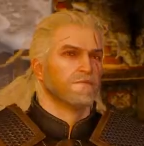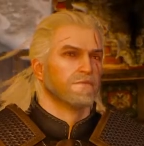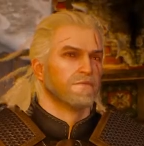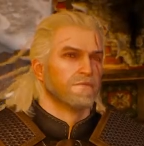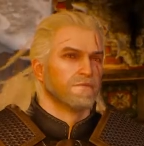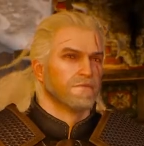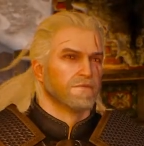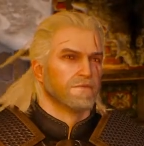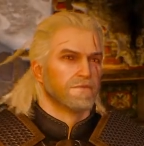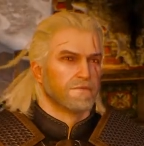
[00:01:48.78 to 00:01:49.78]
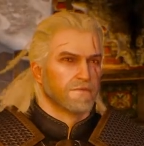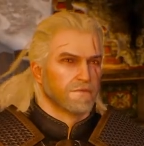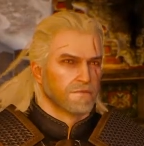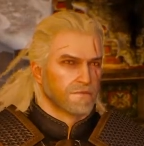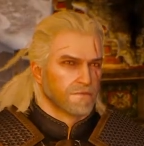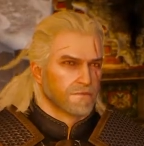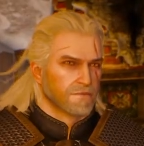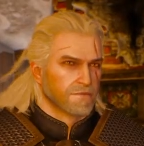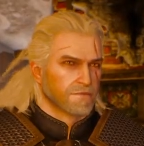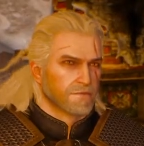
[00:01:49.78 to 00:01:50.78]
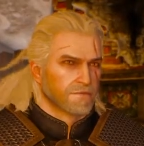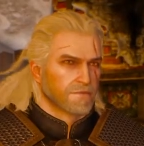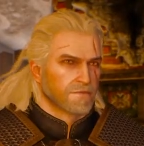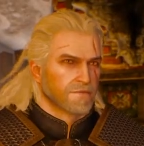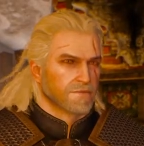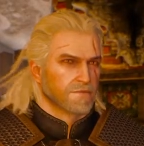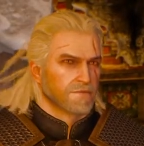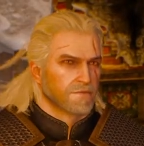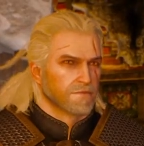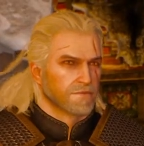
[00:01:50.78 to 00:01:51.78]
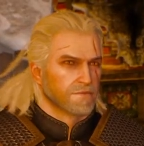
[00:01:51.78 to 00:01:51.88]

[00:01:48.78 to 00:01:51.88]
(no one is talking)